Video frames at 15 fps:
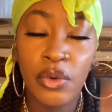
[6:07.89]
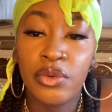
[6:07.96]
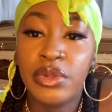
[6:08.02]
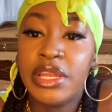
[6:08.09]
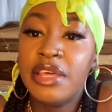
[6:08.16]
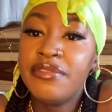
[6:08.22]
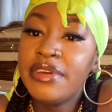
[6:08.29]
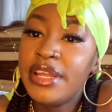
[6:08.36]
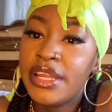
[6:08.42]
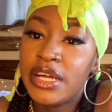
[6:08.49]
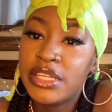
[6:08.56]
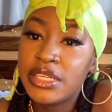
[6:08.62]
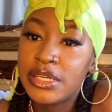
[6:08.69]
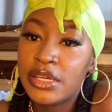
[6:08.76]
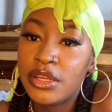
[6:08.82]
who live in
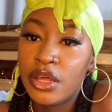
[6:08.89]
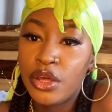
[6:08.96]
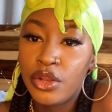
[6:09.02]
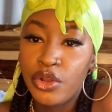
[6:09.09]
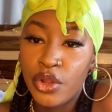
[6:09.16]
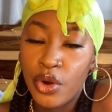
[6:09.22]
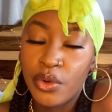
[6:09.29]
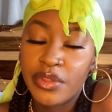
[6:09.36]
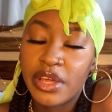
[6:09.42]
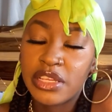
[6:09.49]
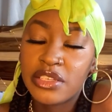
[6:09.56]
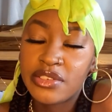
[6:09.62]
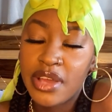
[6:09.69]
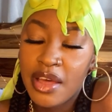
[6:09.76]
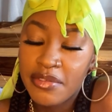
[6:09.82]
London know that
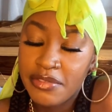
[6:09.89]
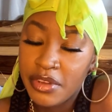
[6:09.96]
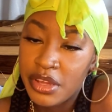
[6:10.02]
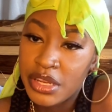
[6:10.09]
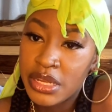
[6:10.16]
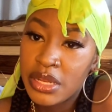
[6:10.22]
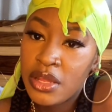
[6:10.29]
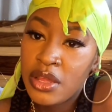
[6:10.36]
Stratford